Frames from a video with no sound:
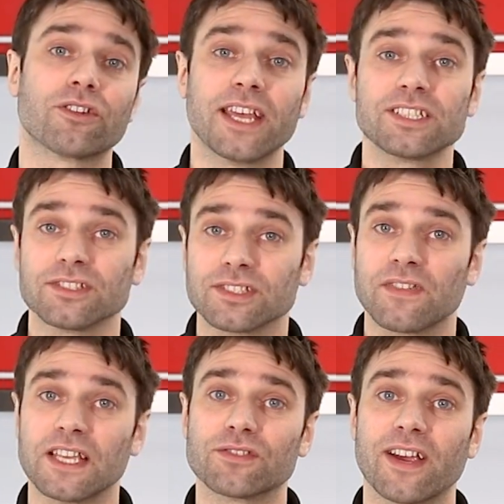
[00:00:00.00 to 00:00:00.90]
credentials of
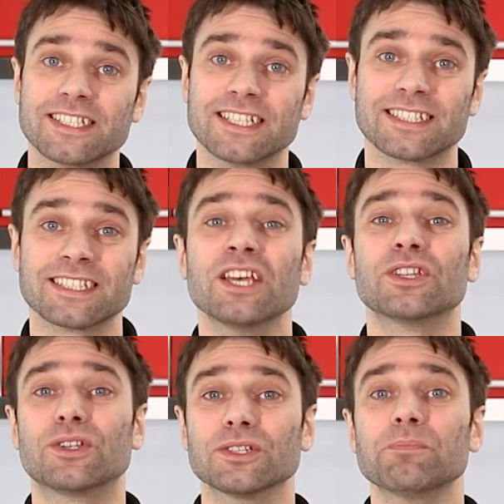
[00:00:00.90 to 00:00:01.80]
these resins
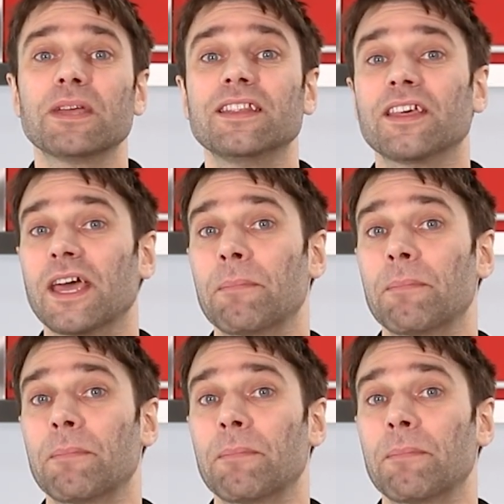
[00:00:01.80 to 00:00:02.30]
does mean that